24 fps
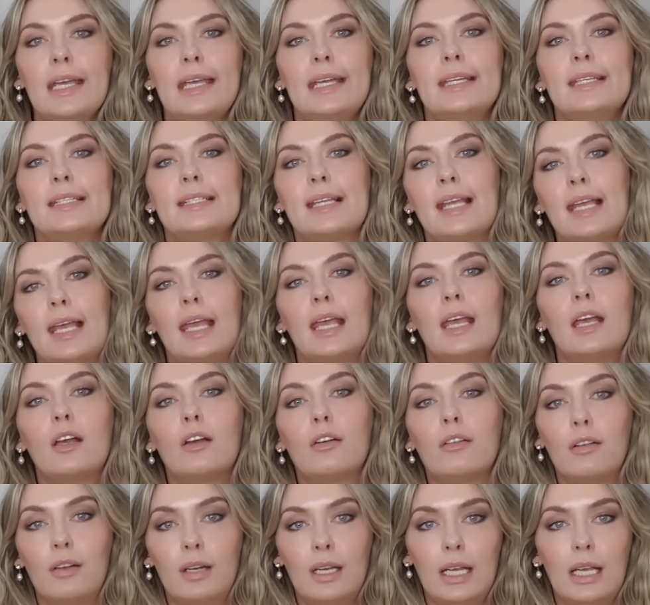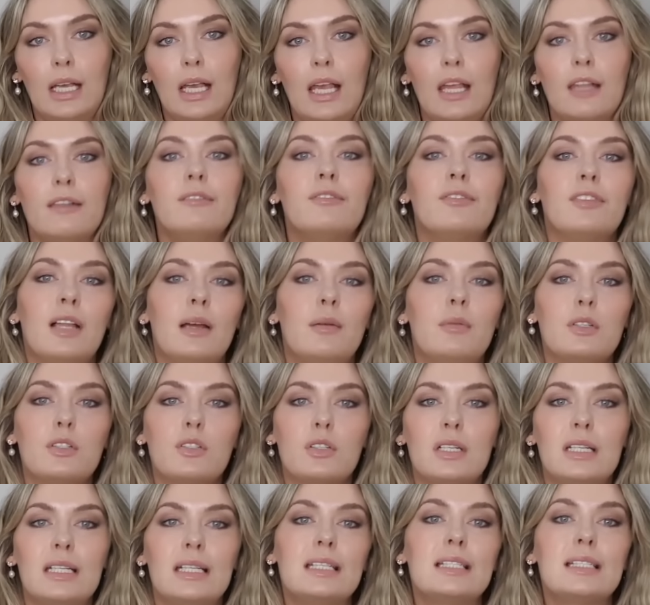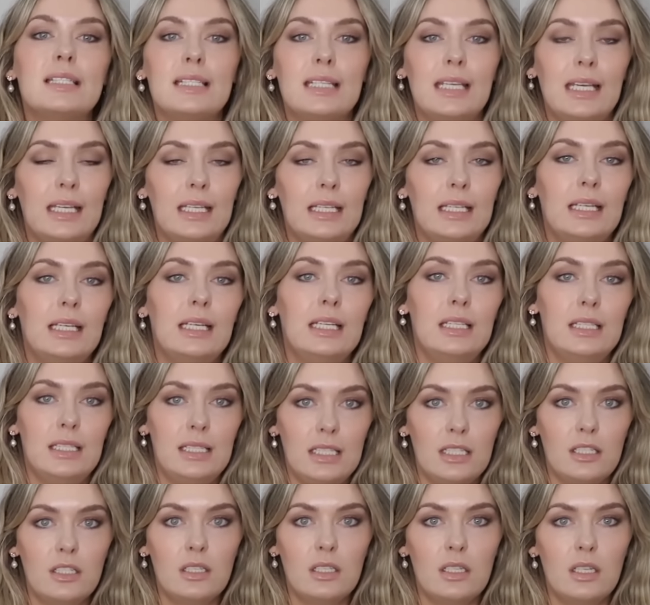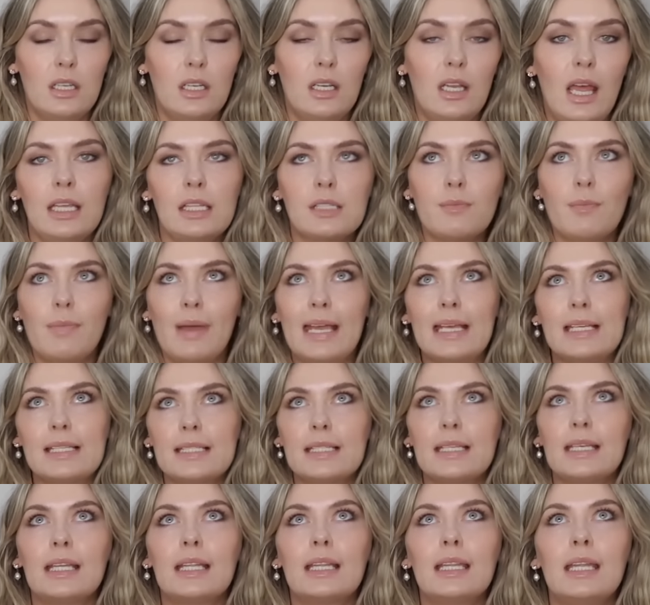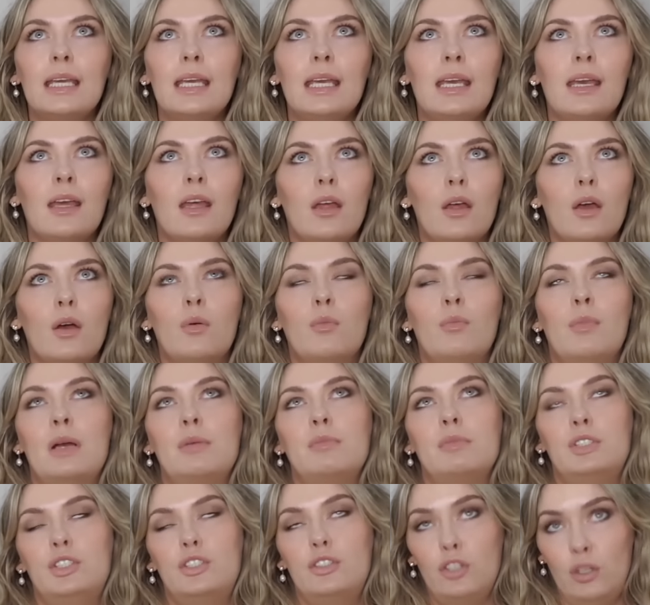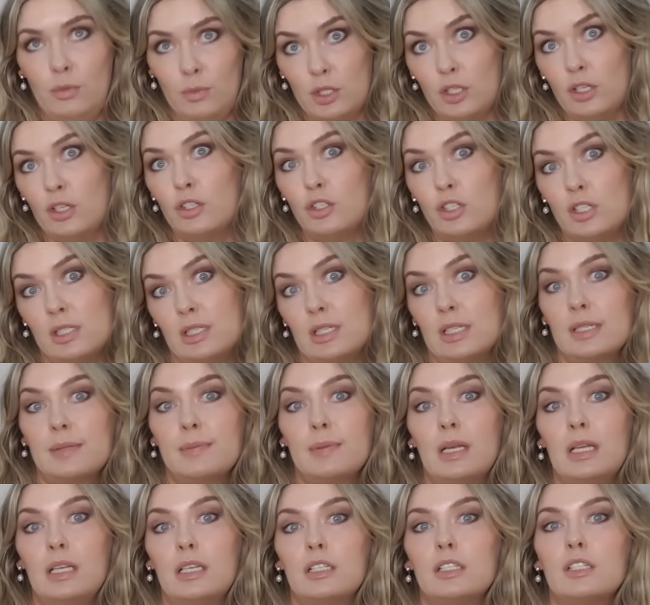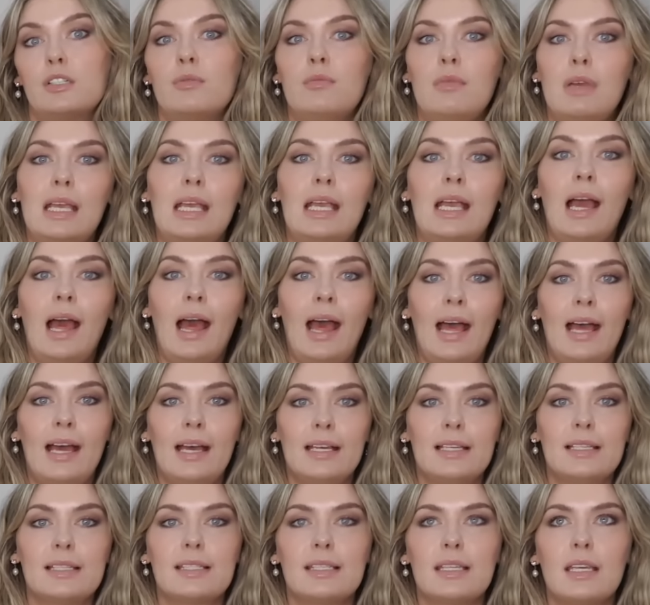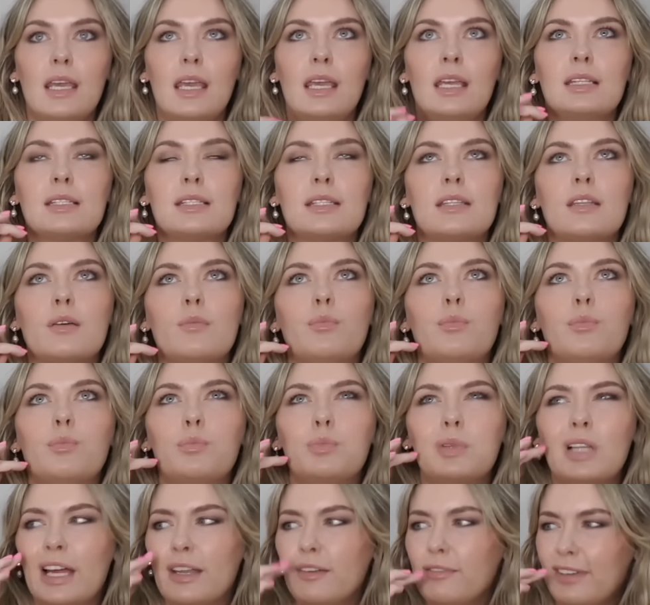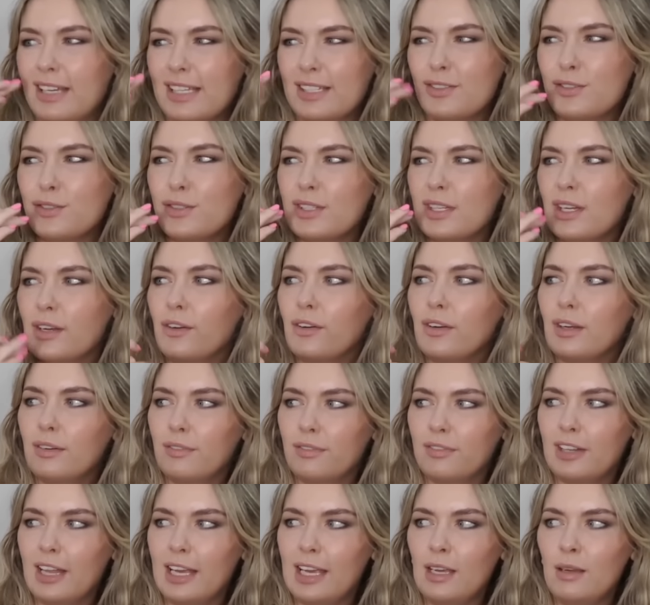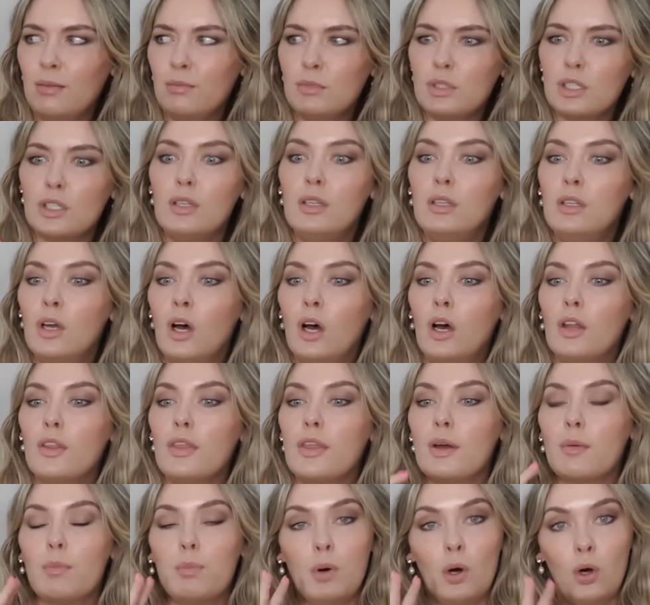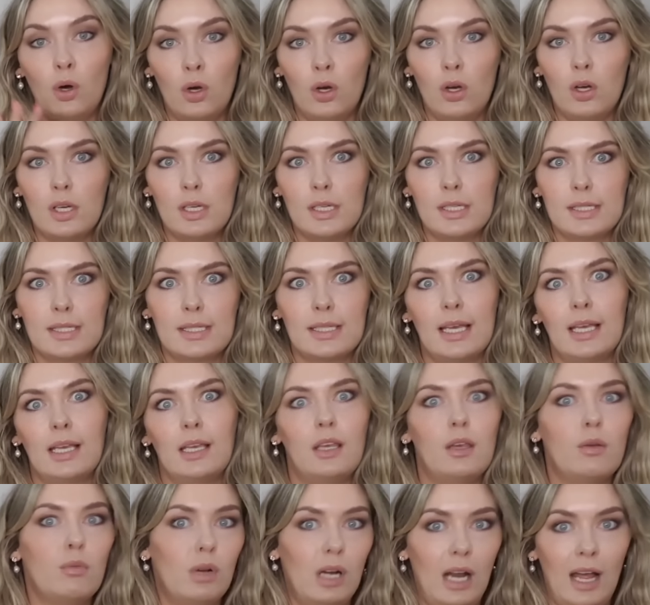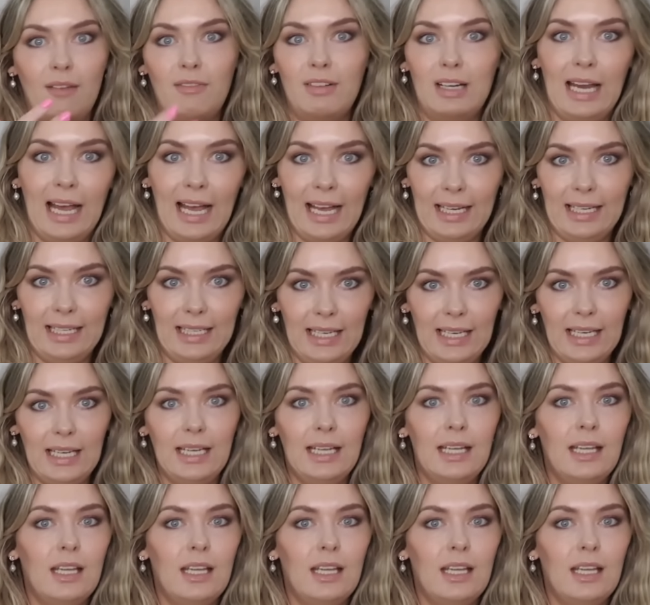is a chronic inflammatory skin condition. It's basically, my dermatologist explained it to me as, it's the blood vessels that are inflamed, not the pores like you would have in acne.